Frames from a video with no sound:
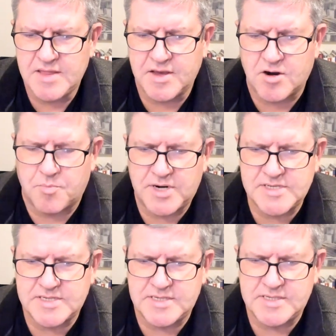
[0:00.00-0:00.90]
I think our
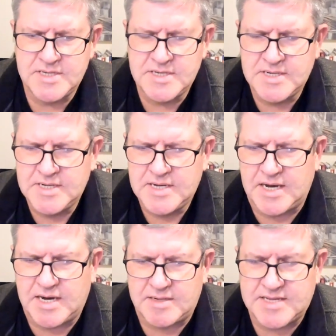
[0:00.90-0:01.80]
president.
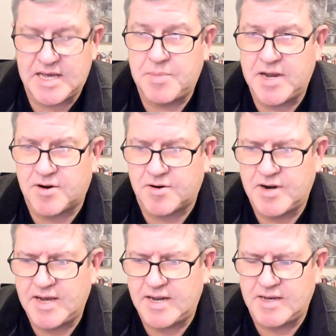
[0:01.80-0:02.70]
Uh, Dan Baker
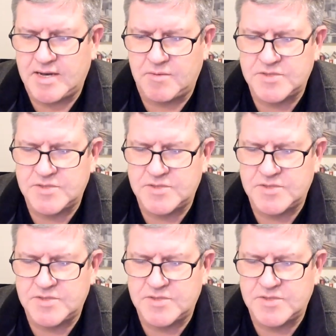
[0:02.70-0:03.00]
had uh,